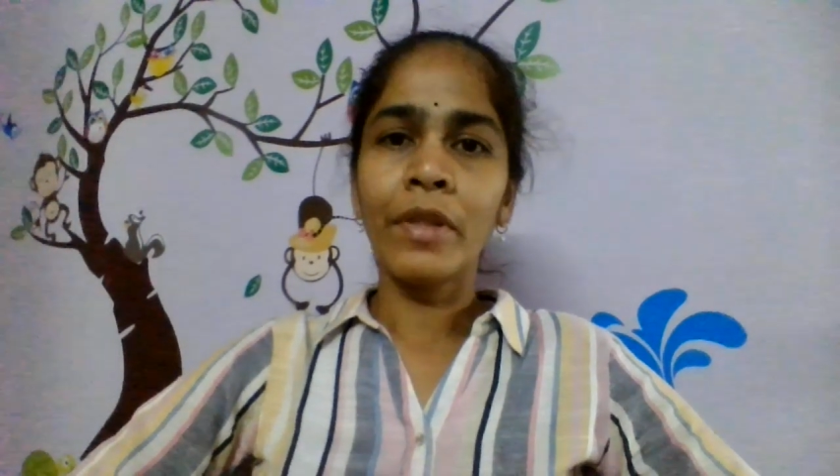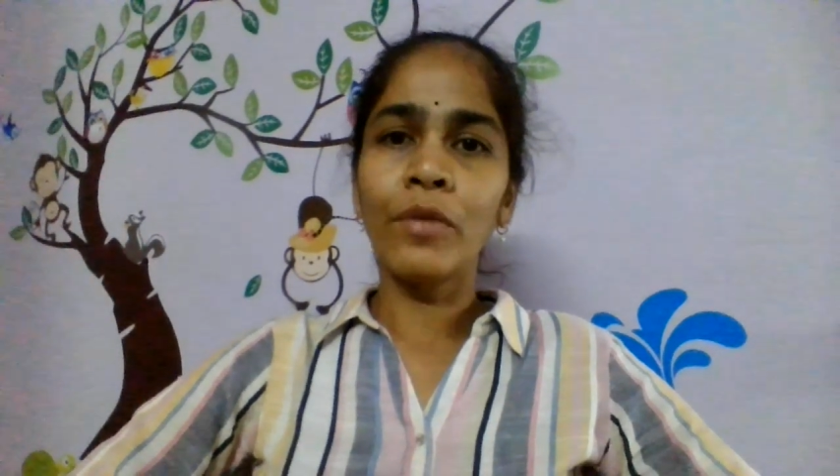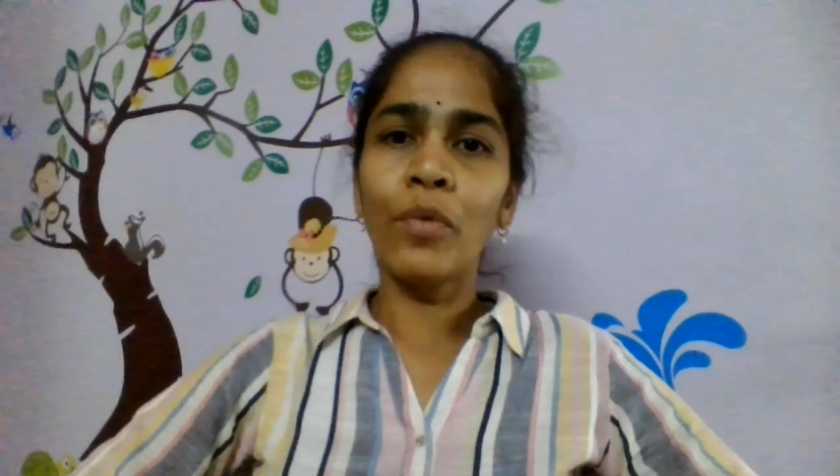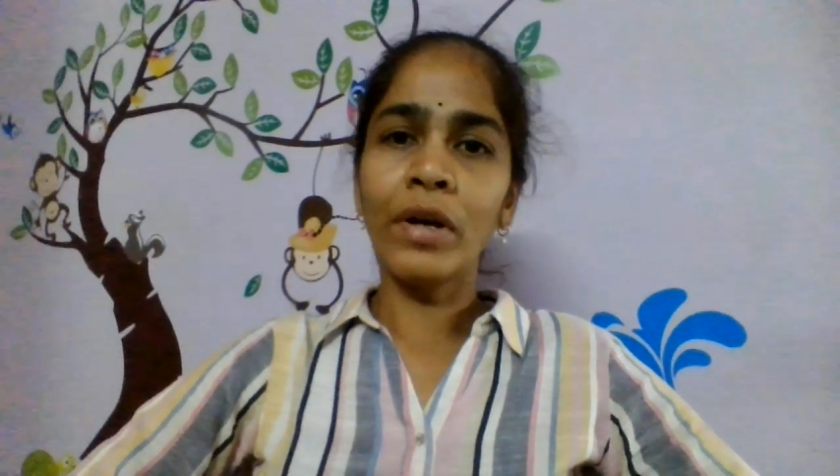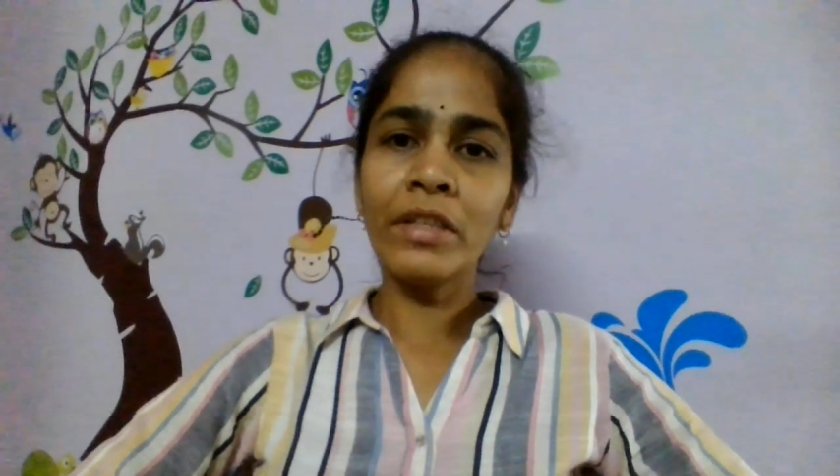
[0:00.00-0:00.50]

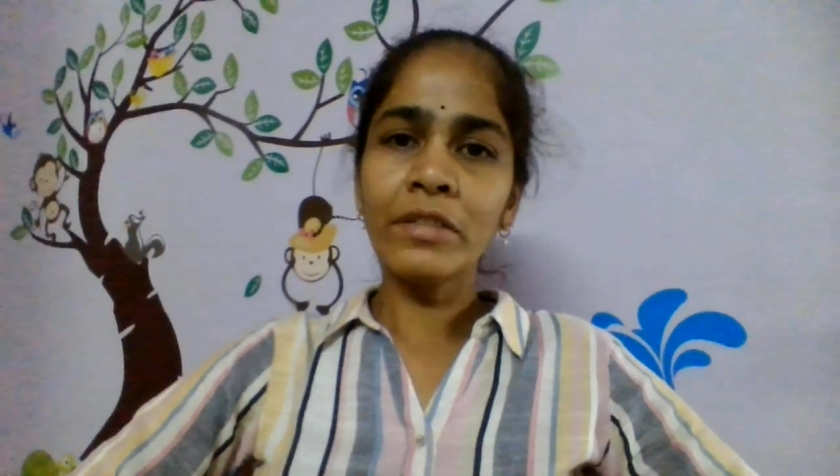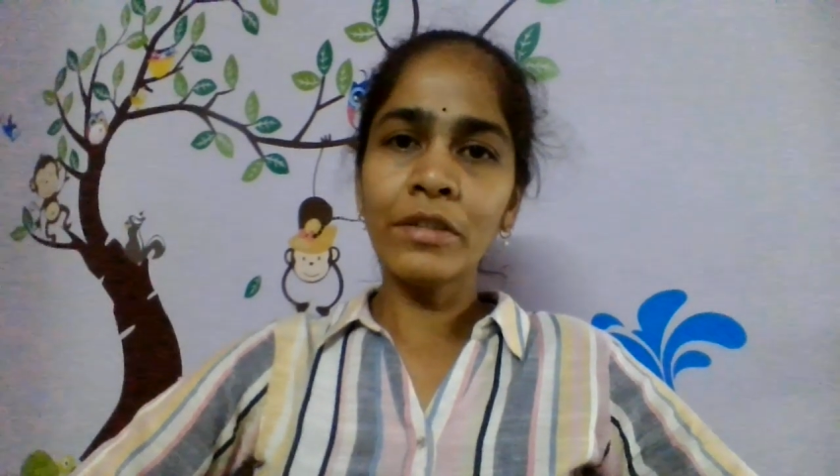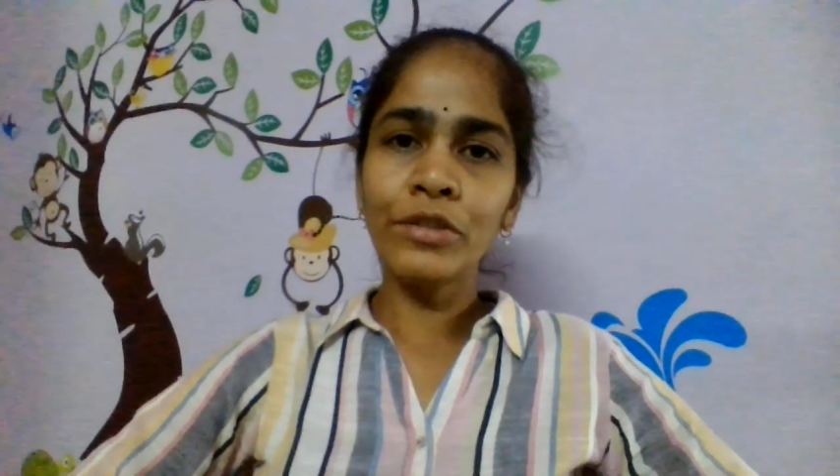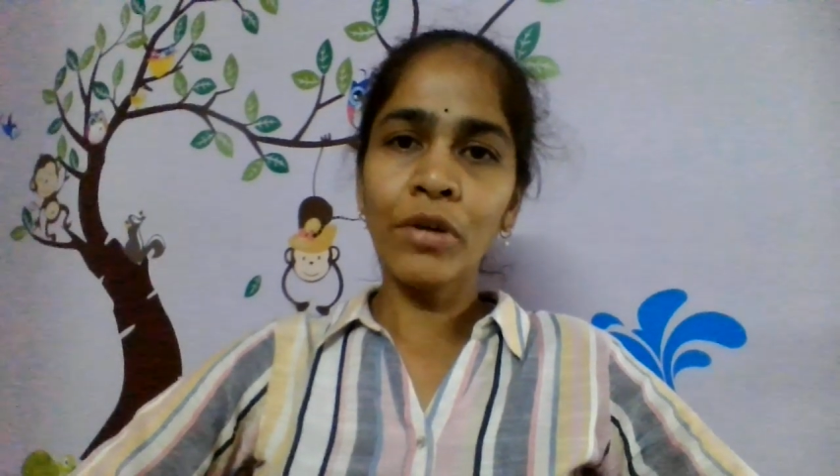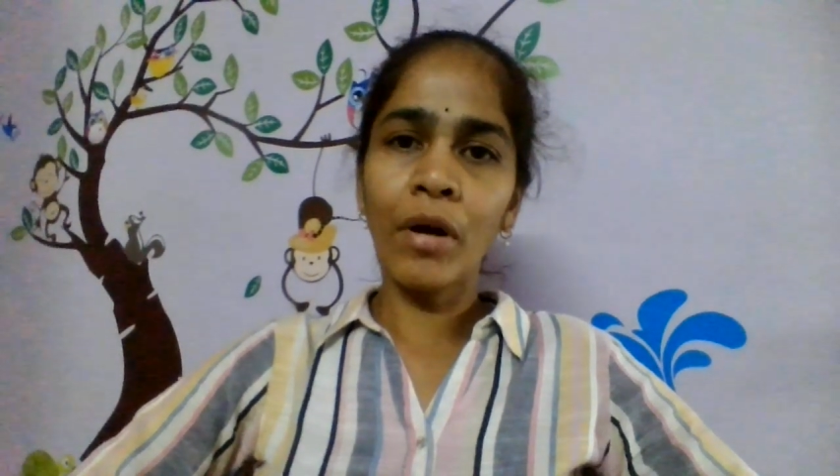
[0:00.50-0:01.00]
Then, what is
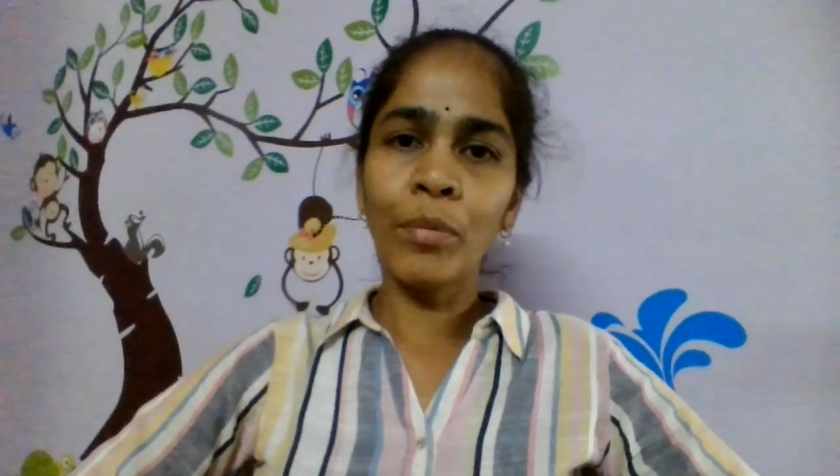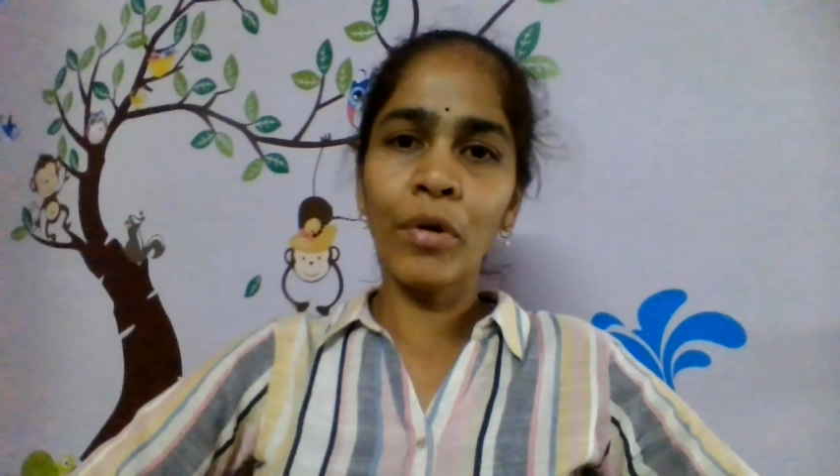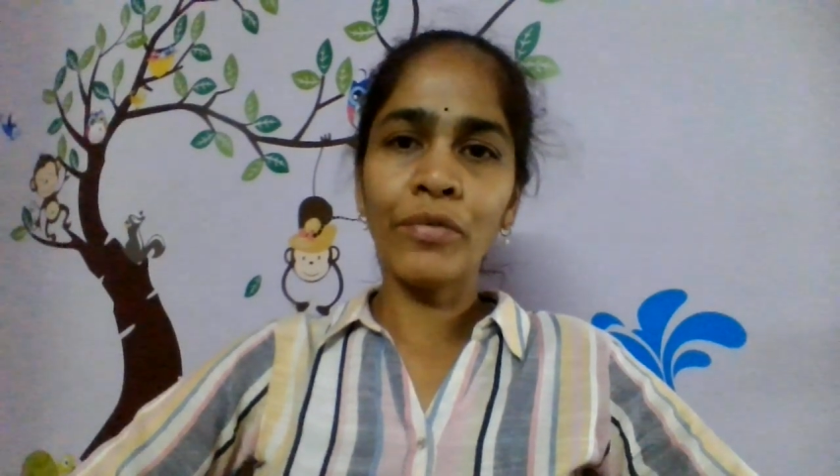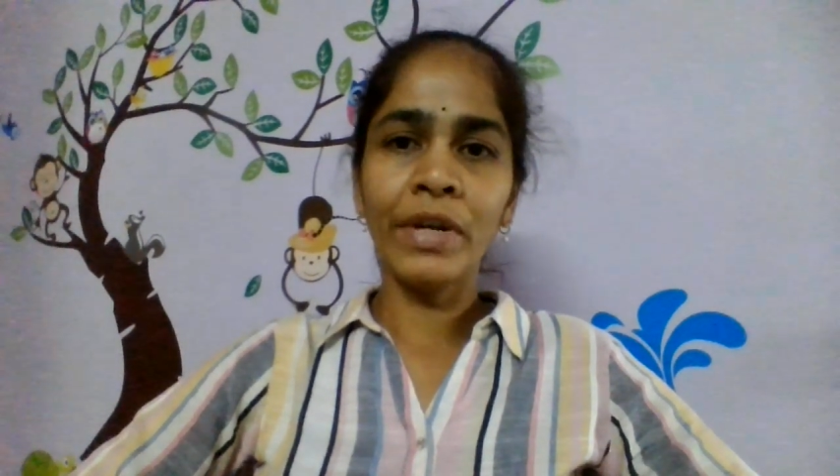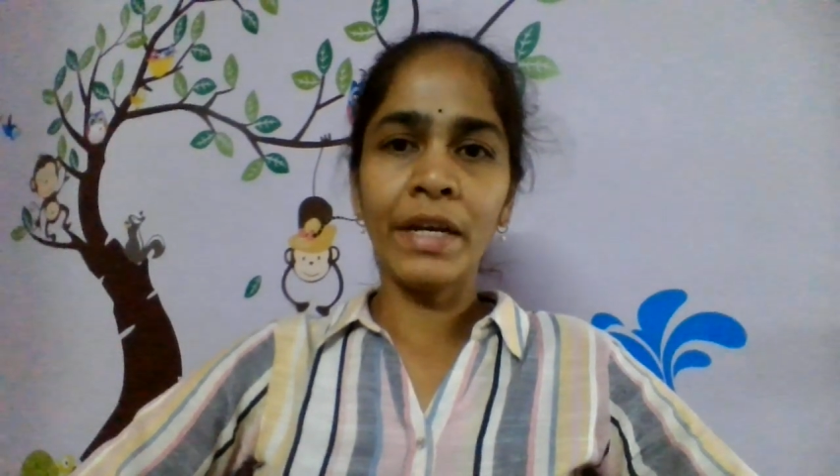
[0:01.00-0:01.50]
the job
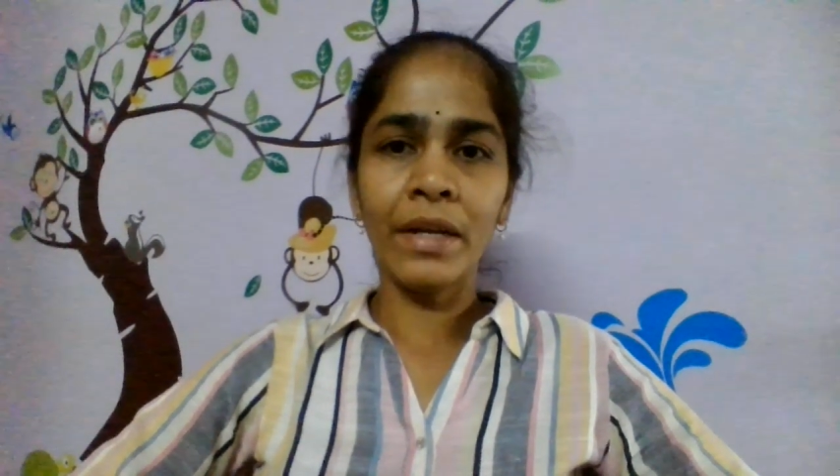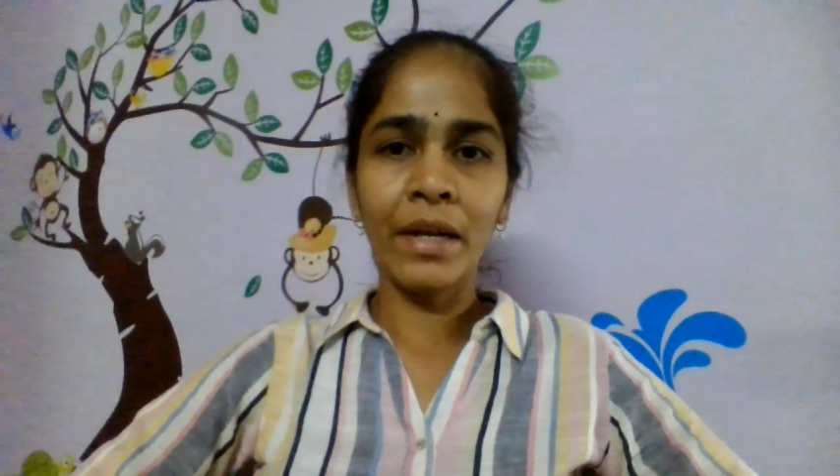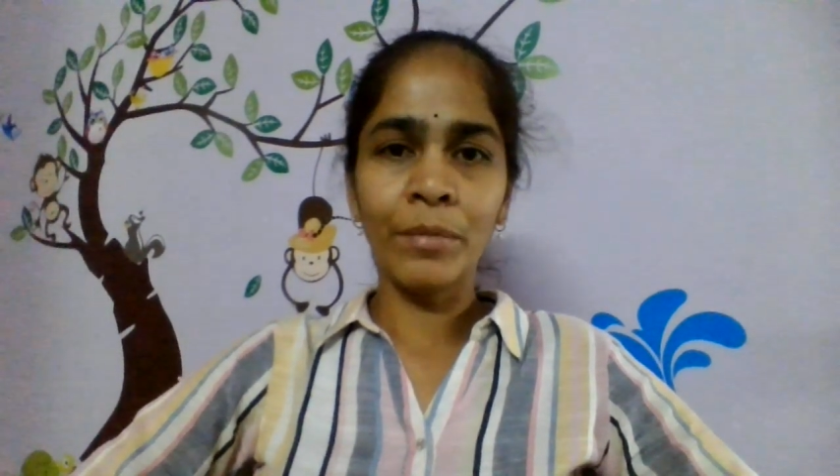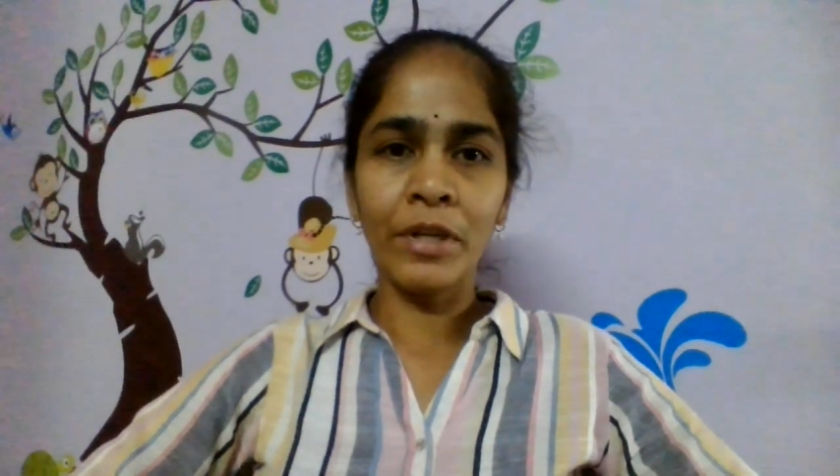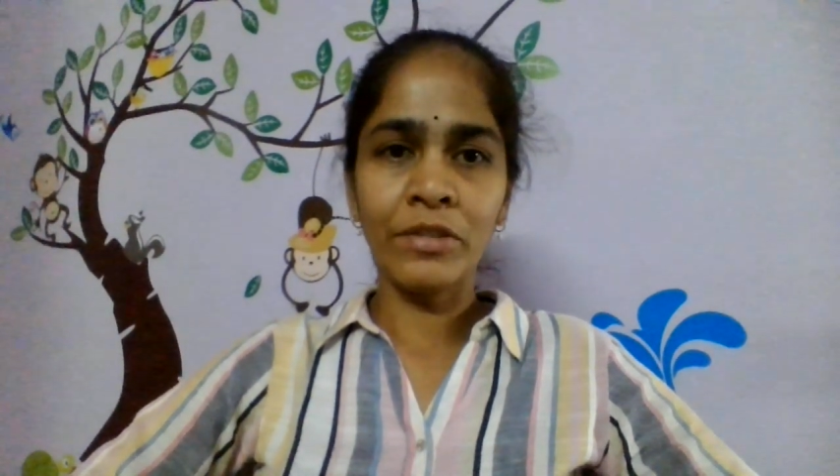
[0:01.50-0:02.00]
of
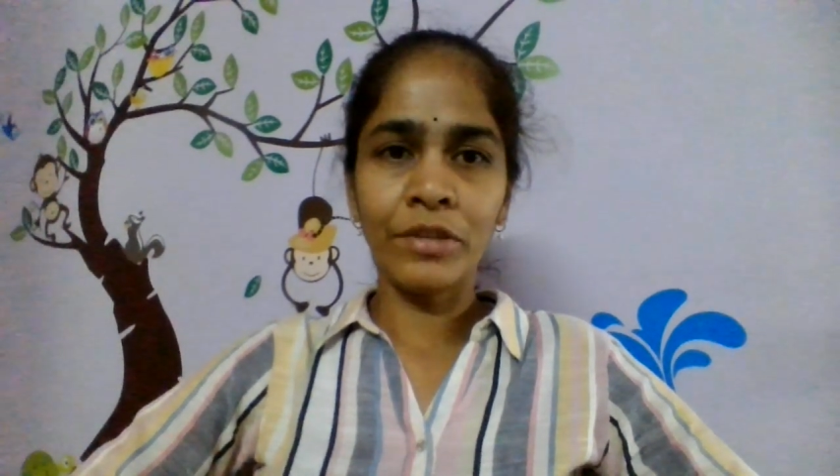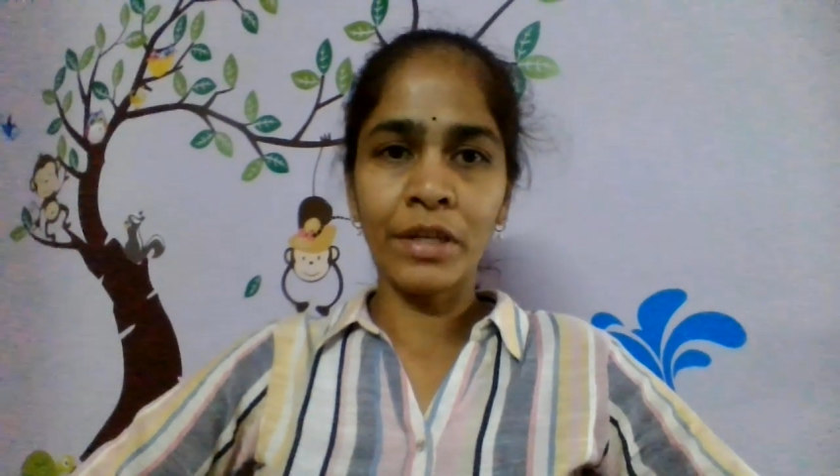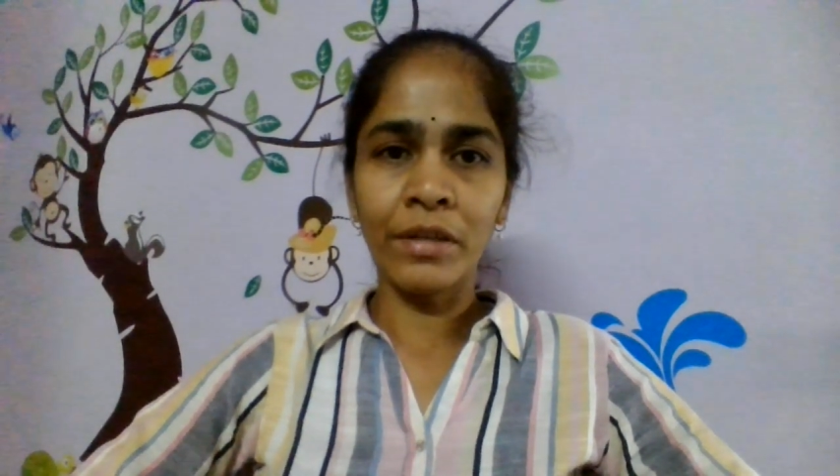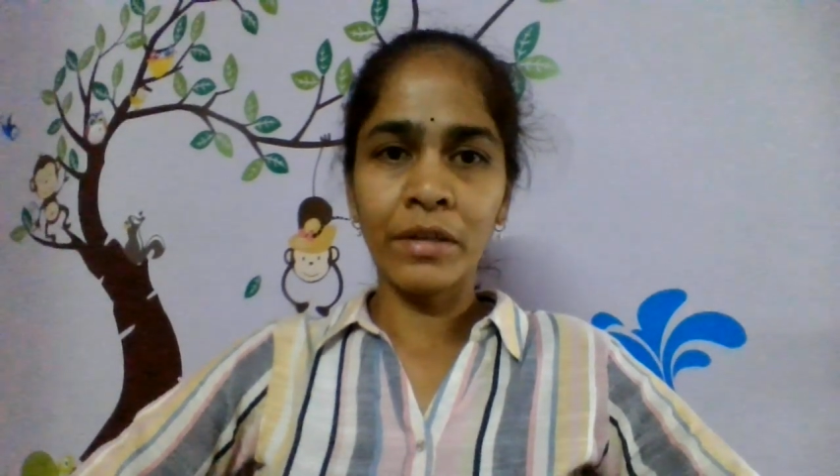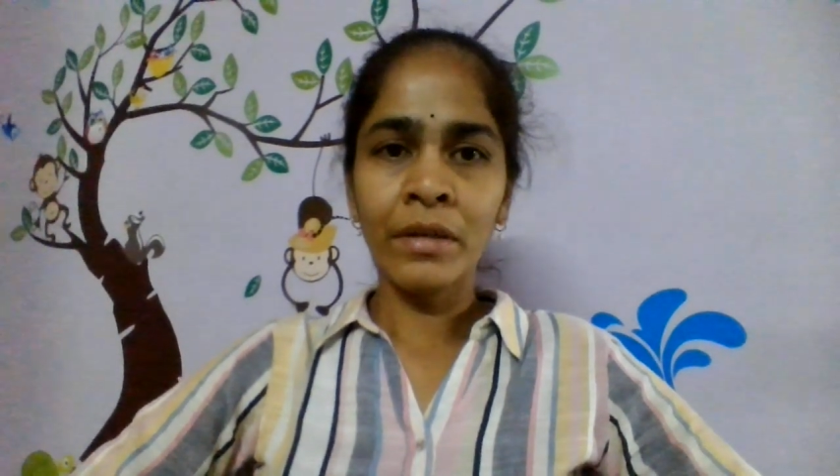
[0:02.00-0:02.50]
data
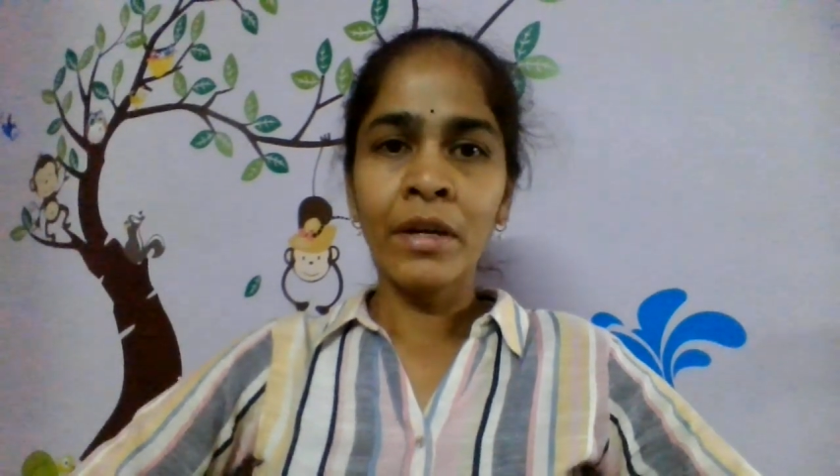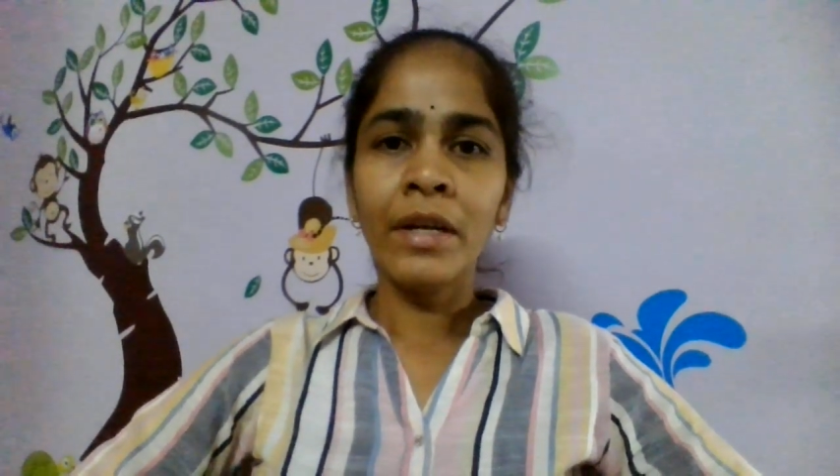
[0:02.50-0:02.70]
administrator?